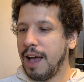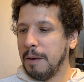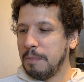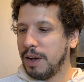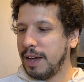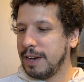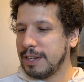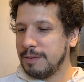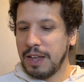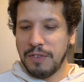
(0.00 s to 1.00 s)

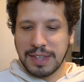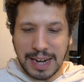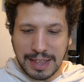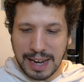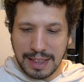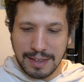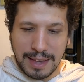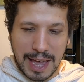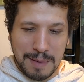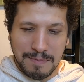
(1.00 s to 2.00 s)
But if it's anything like this
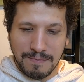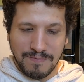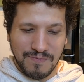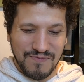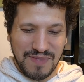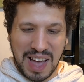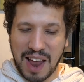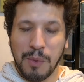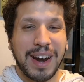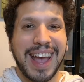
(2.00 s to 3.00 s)
game,
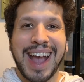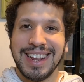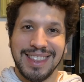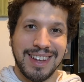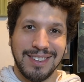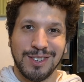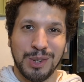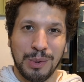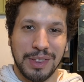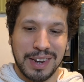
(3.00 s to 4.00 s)
I don't want anything to
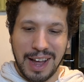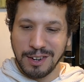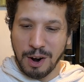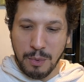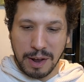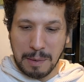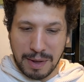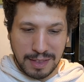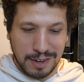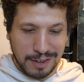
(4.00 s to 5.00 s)
do with it. I don't
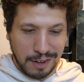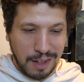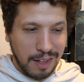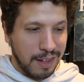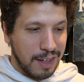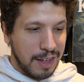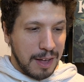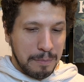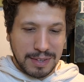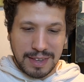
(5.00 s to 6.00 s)
recommend it at all.
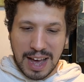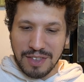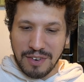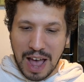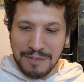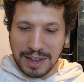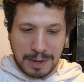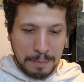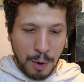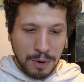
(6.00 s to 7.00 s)
Besides having its
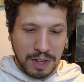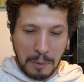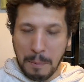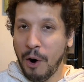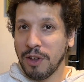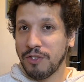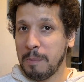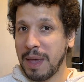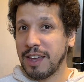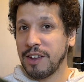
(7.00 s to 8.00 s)
components for parts for
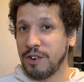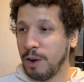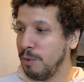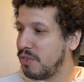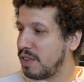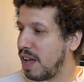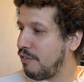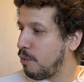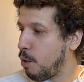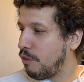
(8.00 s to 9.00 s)
making your own
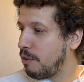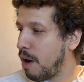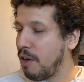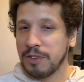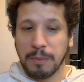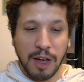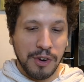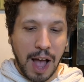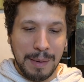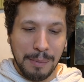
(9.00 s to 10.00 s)
stuff or for some
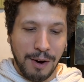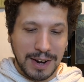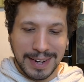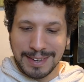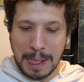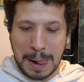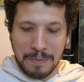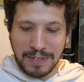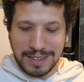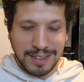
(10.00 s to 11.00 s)
other hobby projects,
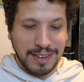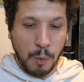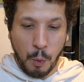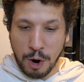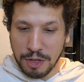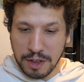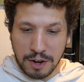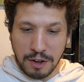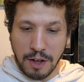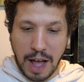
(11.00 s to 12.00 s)
this isn't worth it
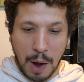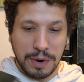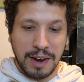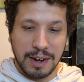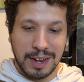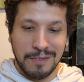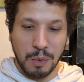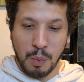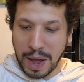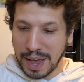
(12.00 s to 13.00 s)
at all. I would not give it
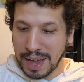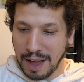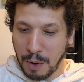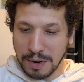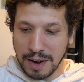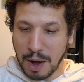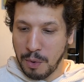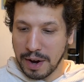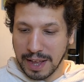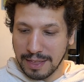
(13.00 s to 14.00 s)
away. I would not
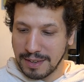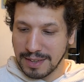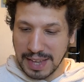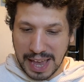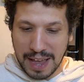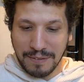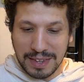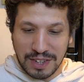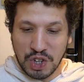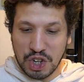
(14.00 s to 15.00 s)
want to get this as a gift.
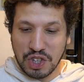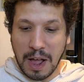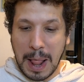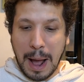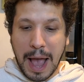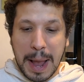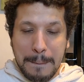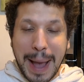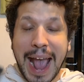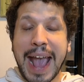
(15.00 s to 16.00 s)
This is just a
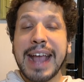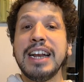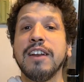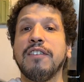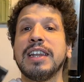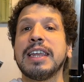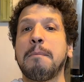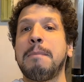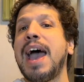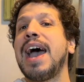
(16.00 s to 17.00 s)
painfully
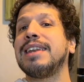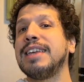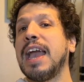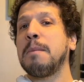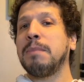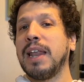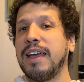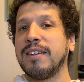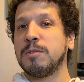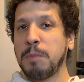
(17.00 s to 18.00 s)
bad
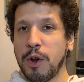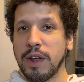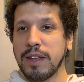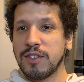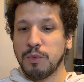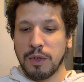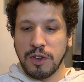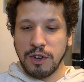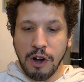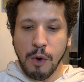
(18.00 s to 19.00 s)
gameplay experience with
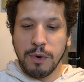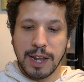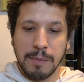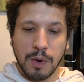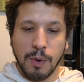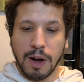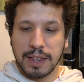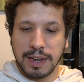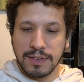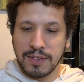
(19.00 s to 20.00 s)
no redeeming
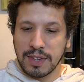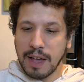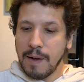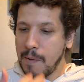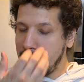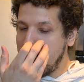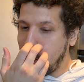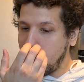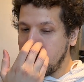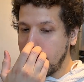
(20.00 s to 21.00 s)
qualities
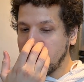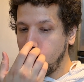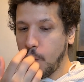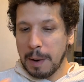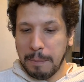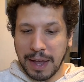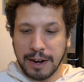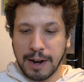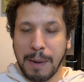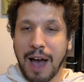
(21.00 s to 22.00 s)
that would make you want to pick
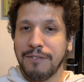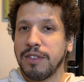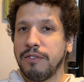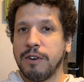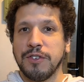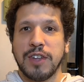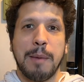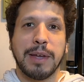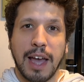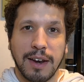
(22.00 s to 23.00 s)
it up after the first
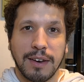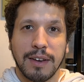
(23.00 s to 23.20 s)
time again.